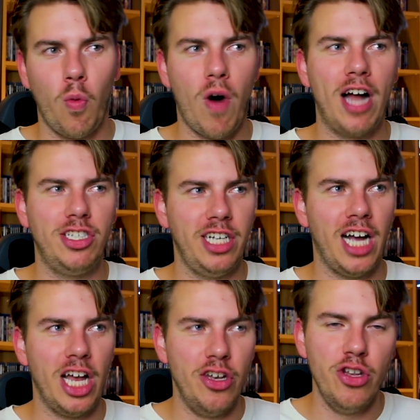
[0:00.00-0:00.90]

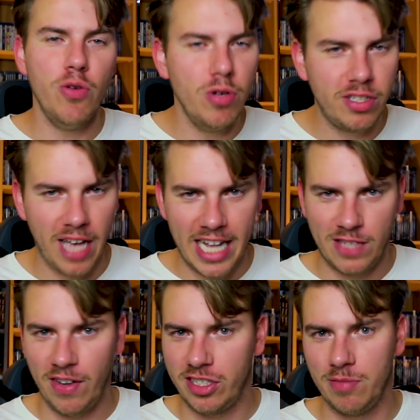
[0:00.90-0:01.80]
watching a new
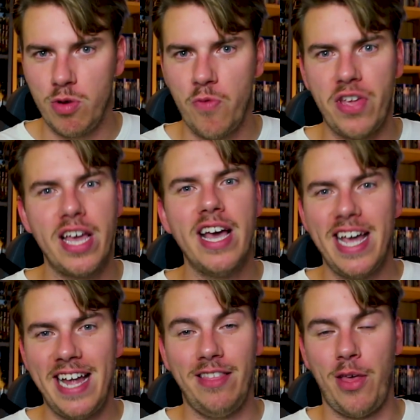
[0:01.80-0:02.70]
science fiction movie in